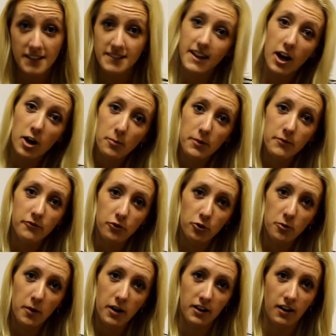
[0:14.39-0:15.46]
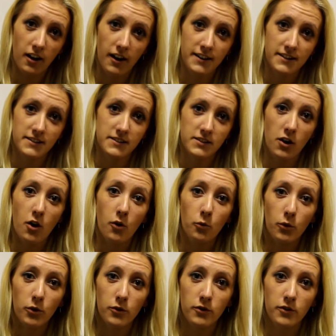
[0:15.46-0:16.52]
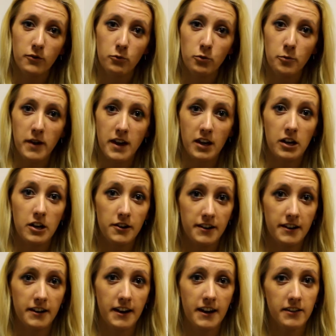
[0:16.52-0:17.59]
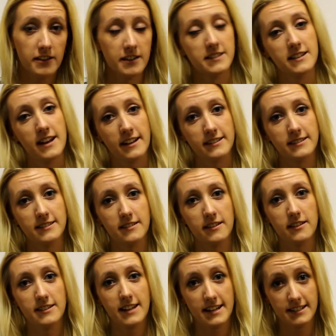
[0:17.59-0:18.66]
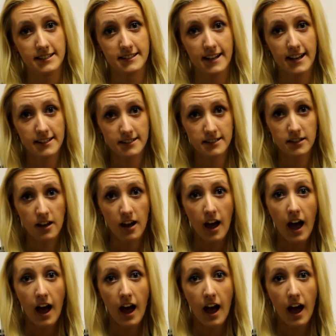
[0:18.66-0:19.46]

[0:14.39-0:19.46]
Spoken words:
To help inform our clients what will be included in this next dataset